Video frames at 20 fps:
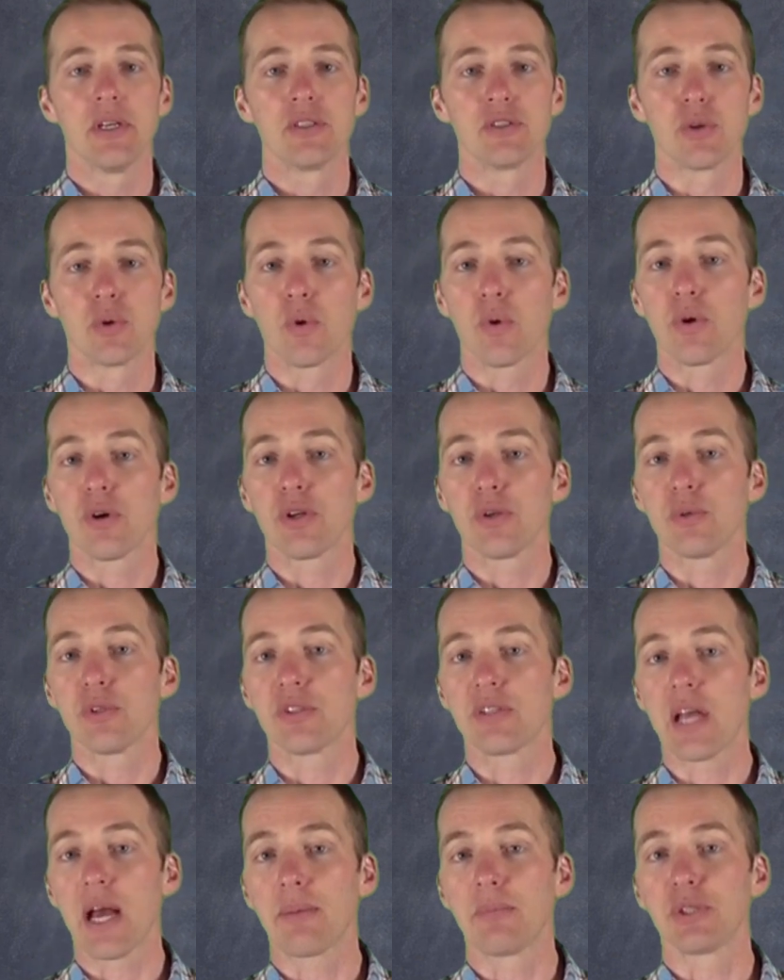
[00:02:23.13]
So in order to
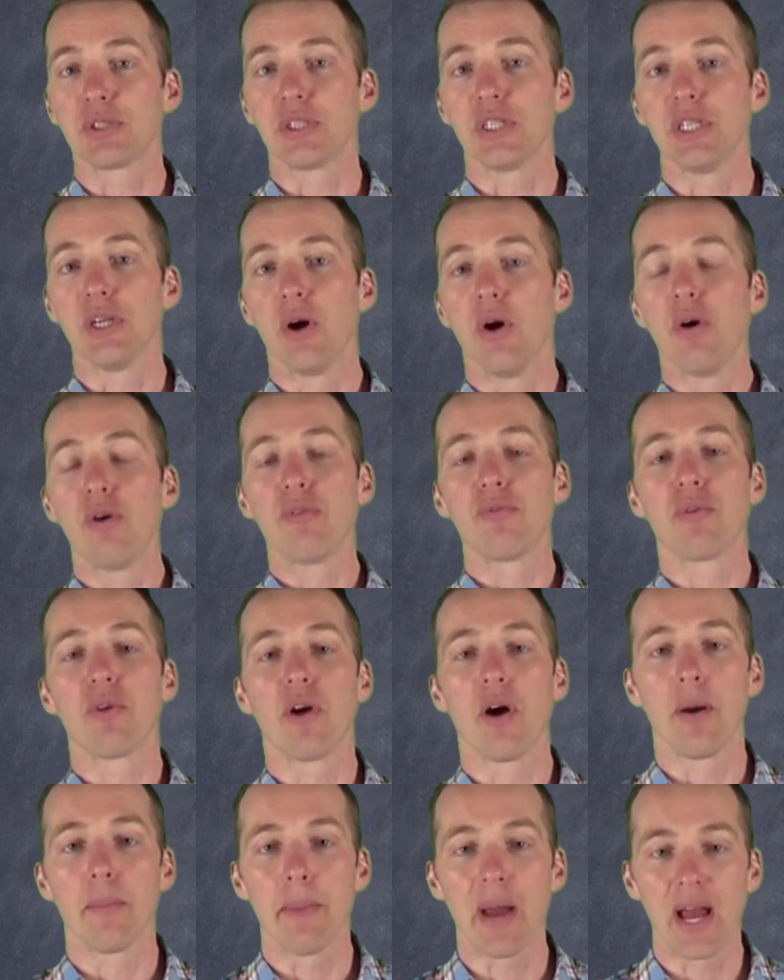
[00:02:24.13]
establish the
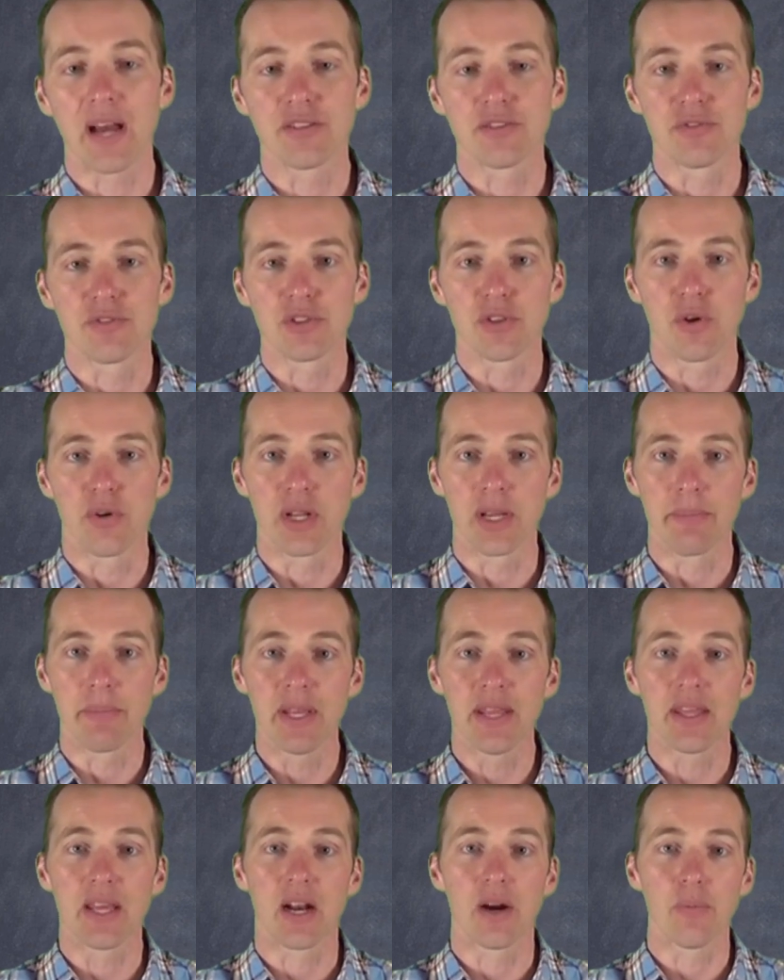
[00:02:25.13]
overall mass of sodium
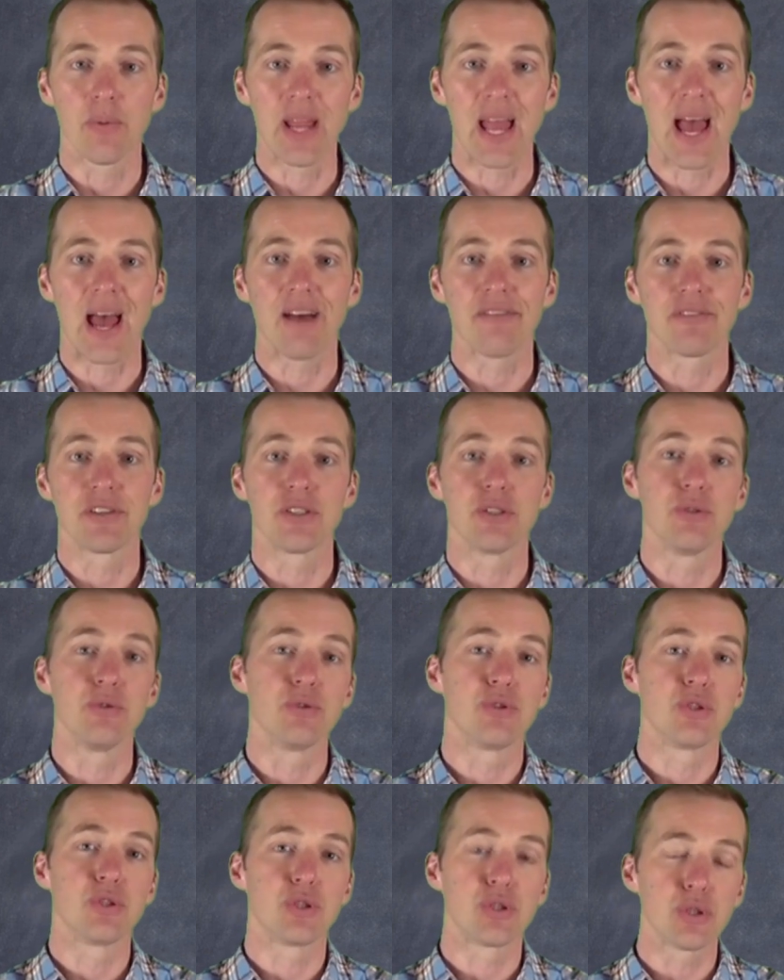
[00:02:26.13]
in there, we have to
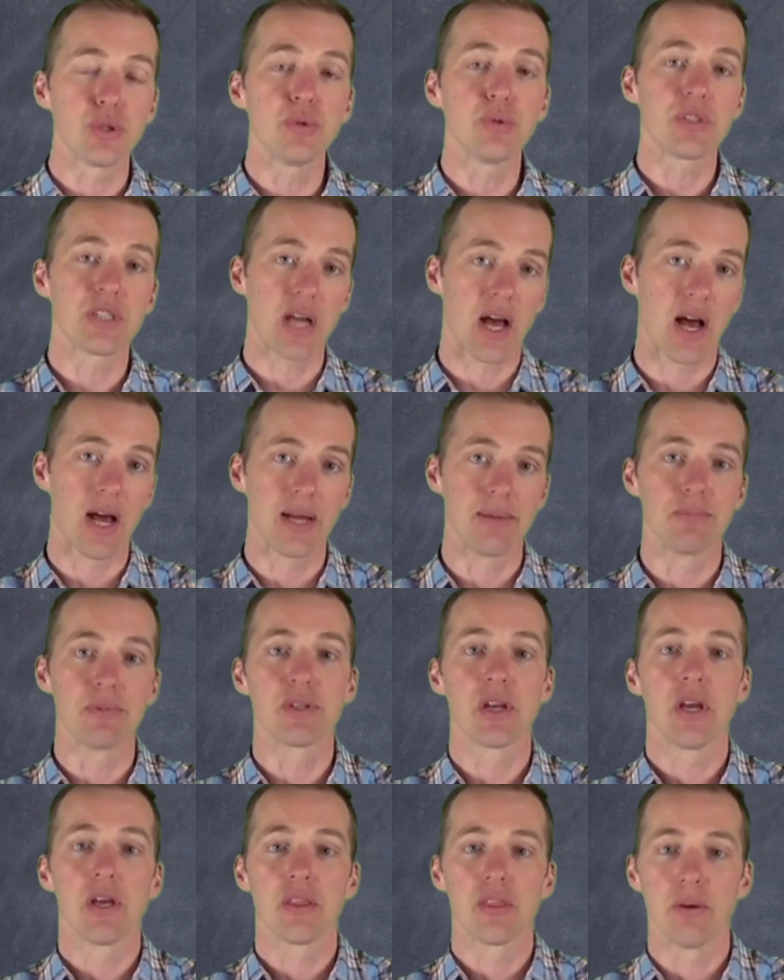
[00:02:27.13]
do two
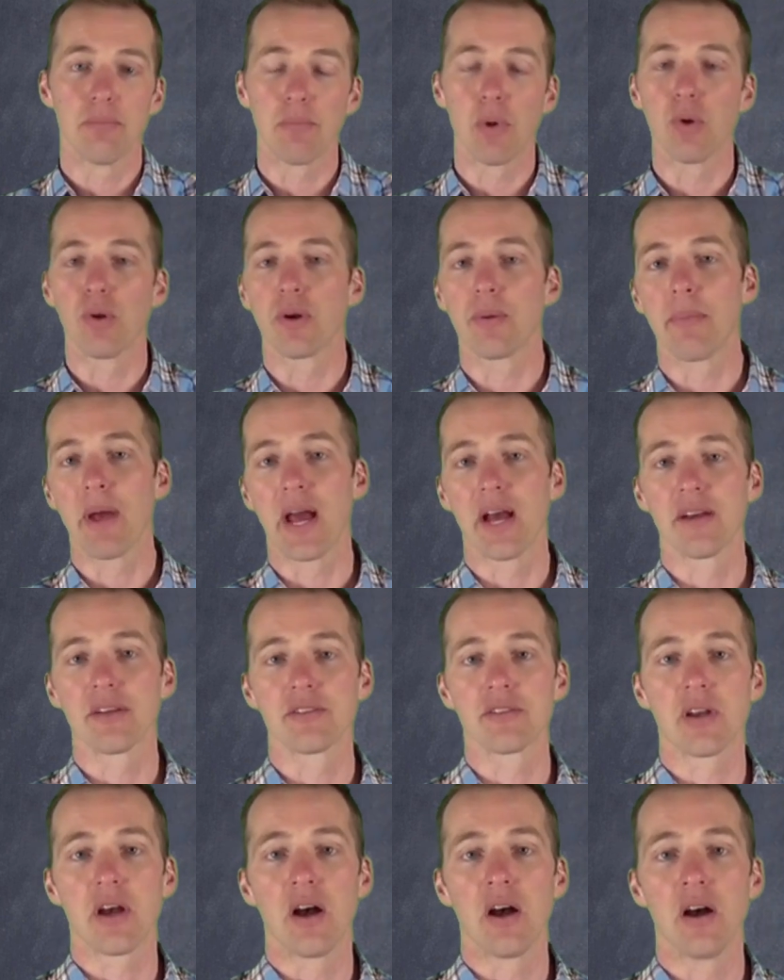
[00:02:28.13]
times the molar
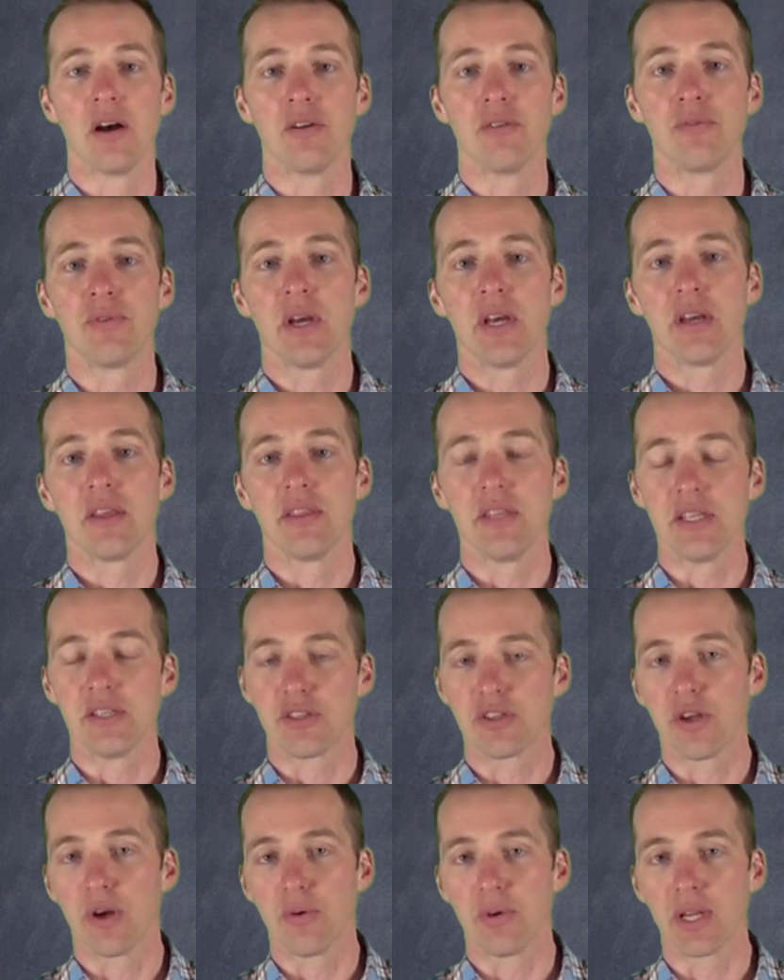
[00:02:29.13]
mass of the
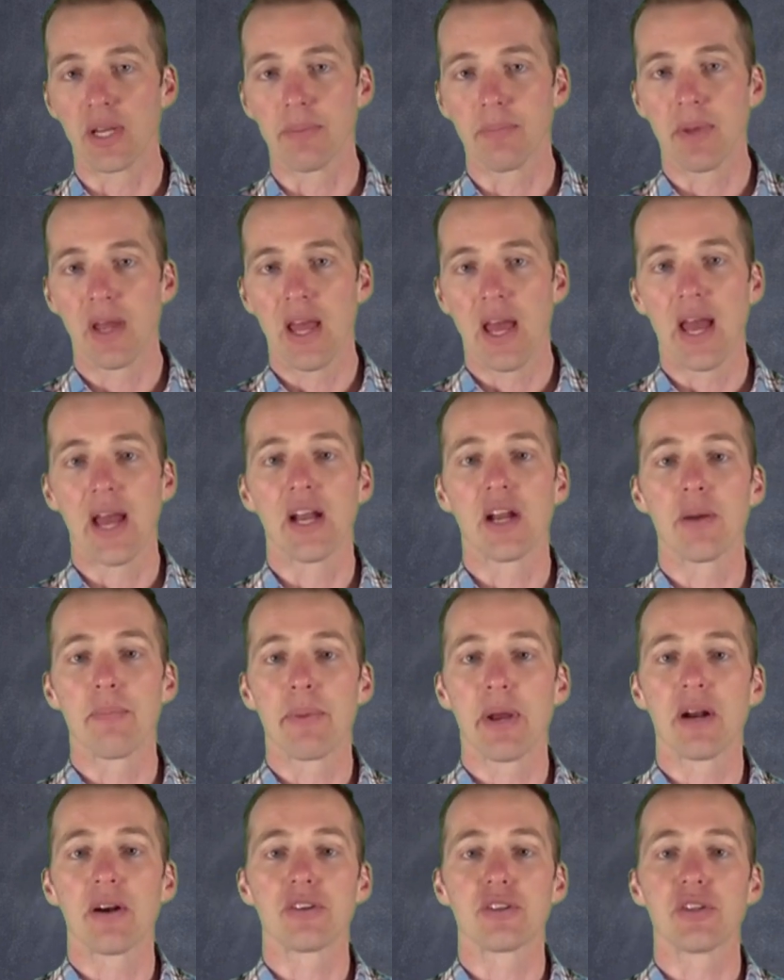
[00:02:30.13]
sodium and
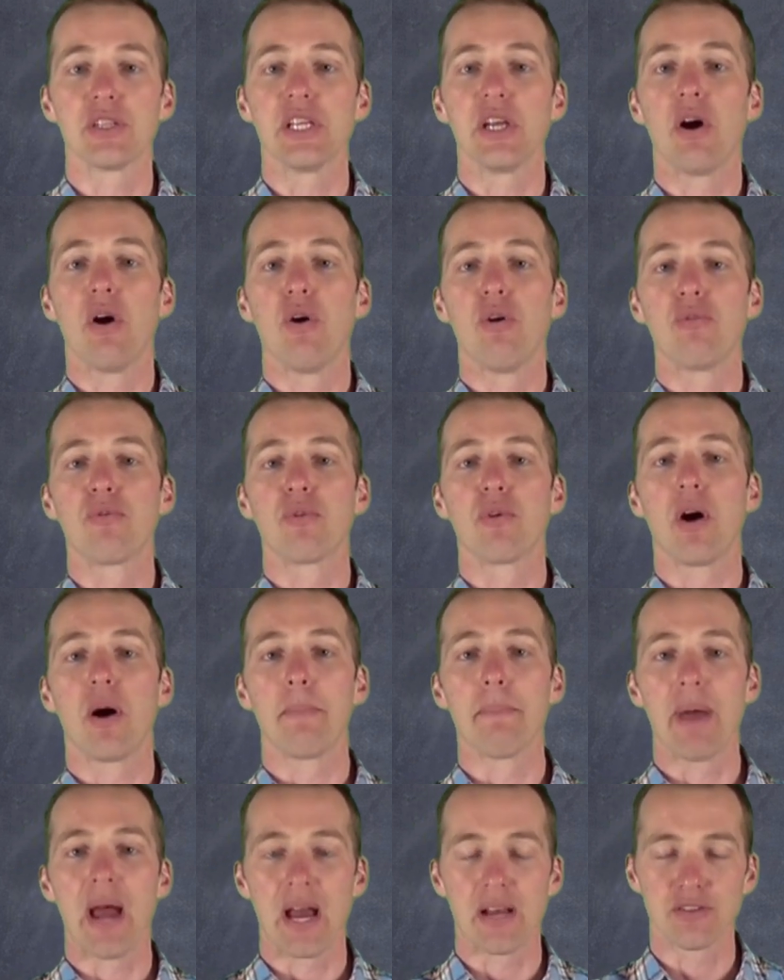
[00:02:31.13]
compare it to the
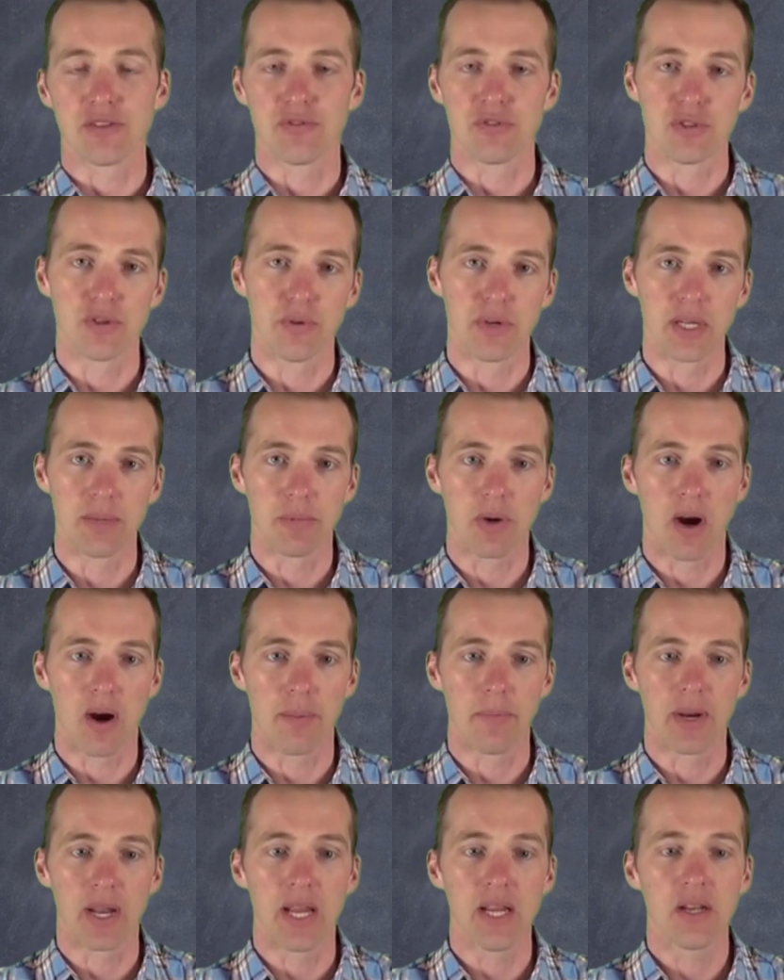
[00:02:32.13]
overall mass of sodium
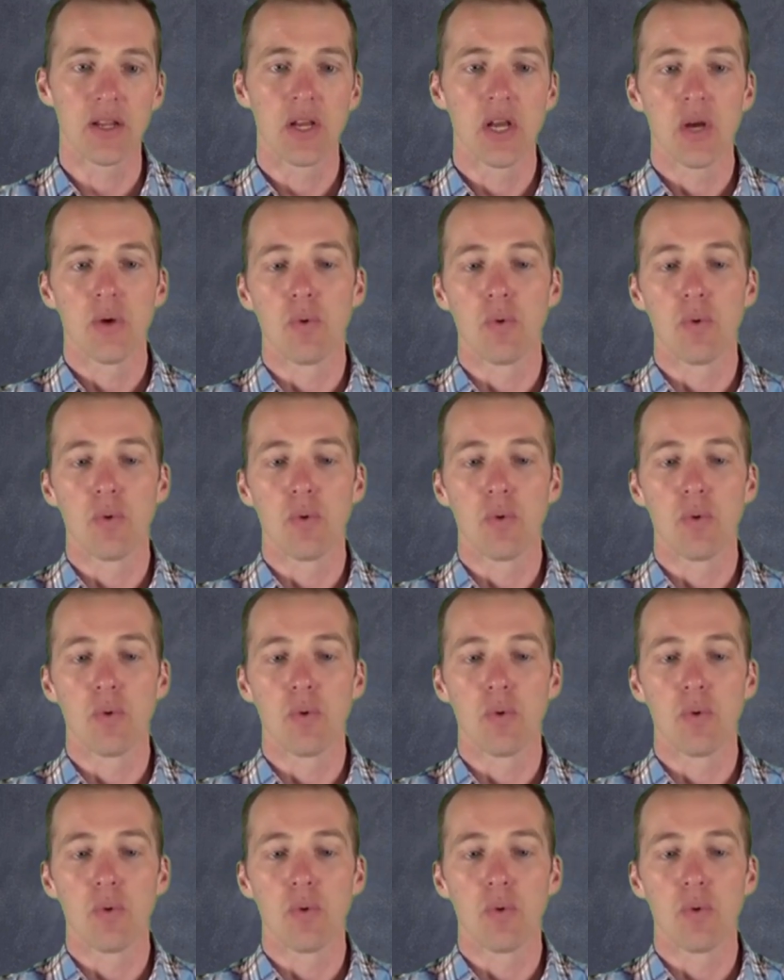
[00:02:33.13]
carbonate.